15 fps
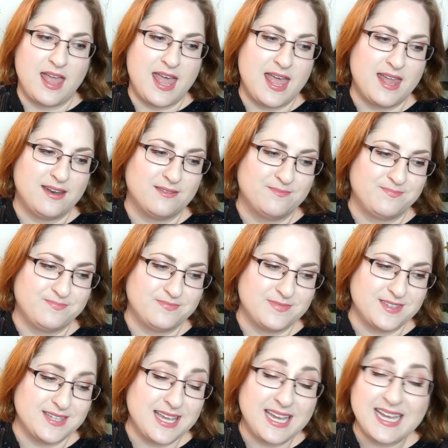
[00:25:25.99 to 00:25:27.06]
And
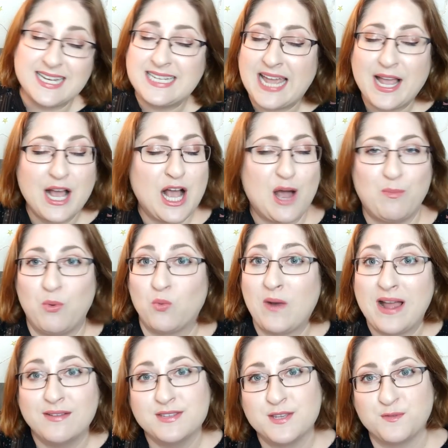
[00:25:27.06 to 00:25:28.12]
it can take a couple
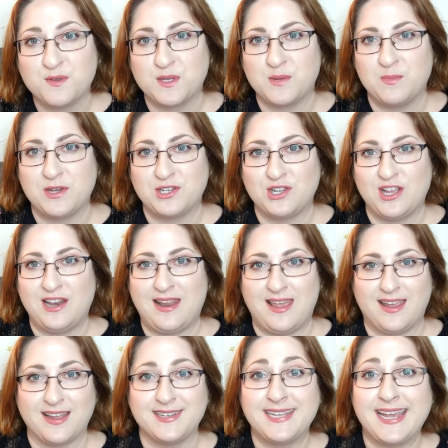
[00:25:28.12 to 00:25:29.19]
rounds of submission,
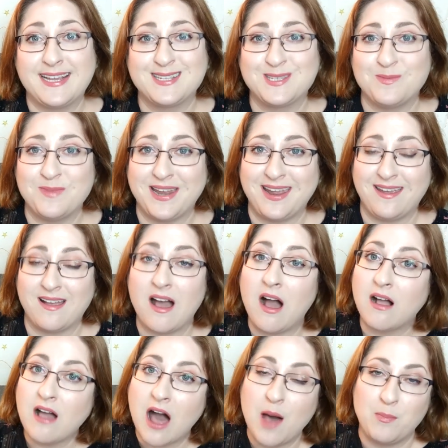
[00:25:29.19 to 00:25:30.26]
it can take submitting
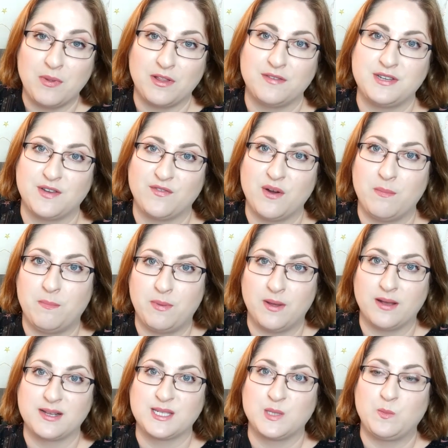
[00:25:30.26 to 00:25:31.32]
a couple of different
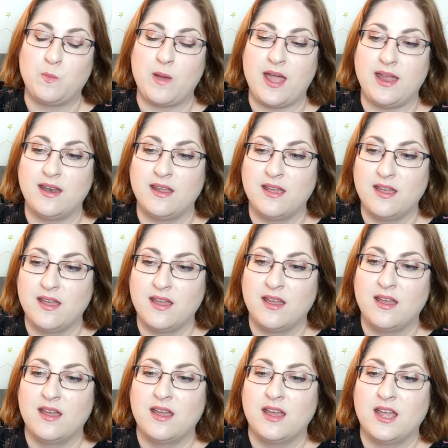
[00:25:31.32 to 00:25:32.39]
books, but
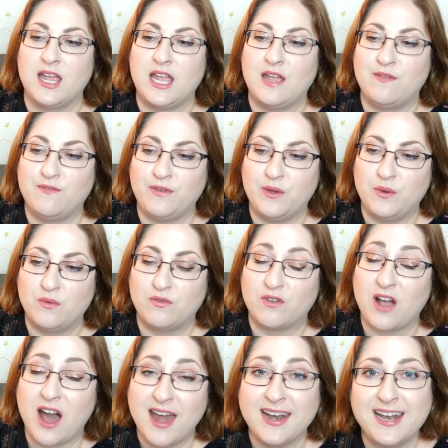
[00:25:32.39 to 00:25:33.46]
if
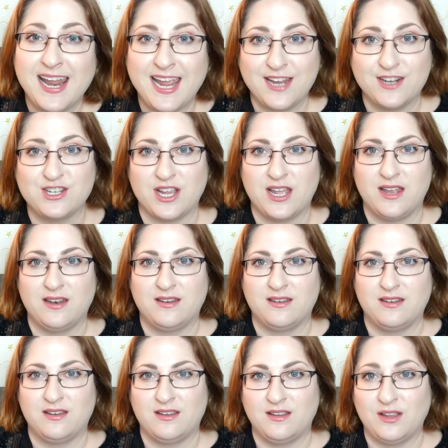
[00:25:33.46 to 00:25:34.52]
you've got an agent,
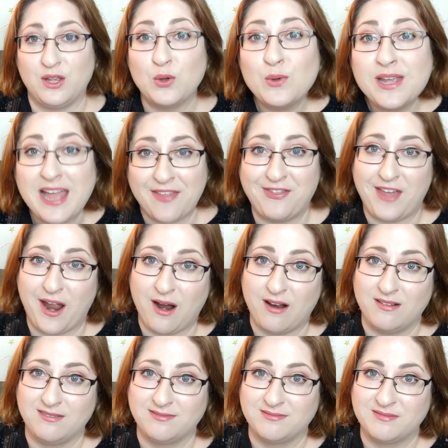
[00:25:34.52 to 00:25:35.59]
you can get there.